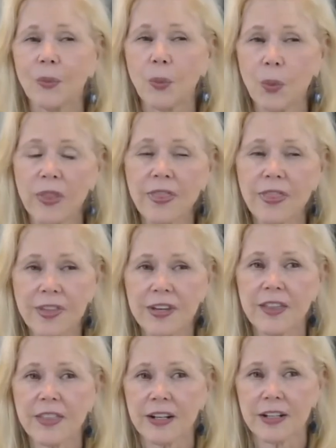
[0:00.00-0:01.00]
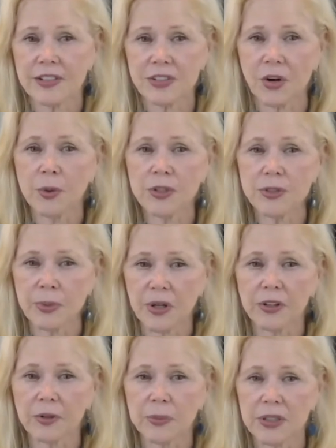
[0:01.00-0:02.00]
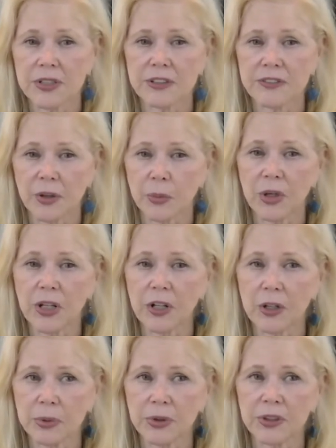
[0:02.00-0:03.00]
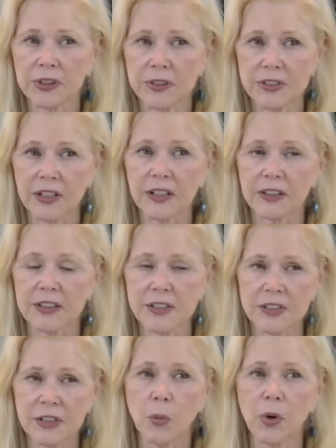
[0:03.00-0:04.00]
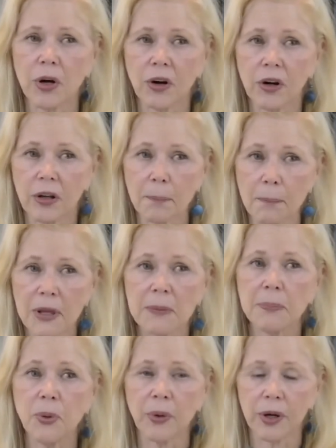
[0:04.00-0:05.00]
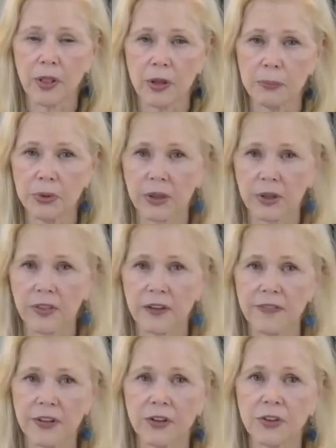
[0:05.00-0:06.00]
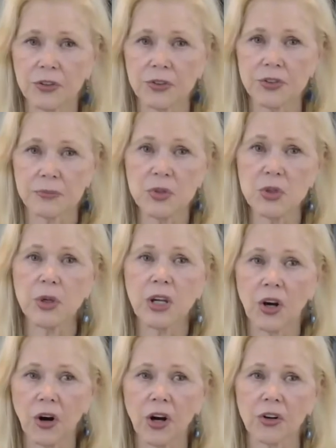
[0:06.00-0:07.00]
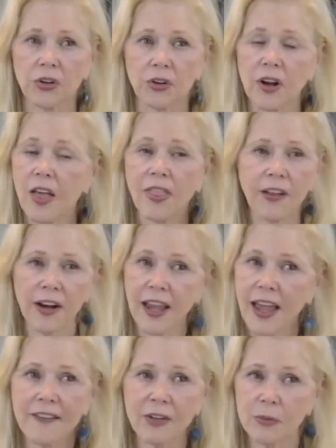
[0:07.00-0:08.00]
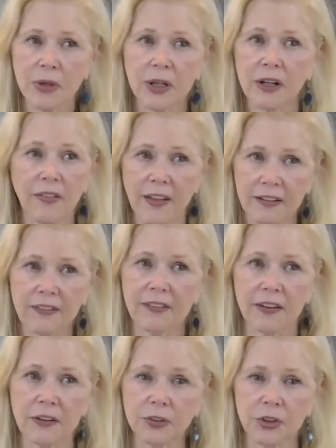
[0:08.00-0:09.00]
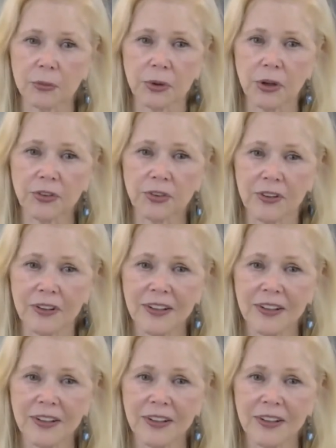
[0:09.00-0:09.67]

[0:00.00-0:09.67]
one thing that has always bothered me is if I'm reading a book and suddenly somewhere midpoint in the book, they've introduced a new character that I haven't met, and that's the guilty person.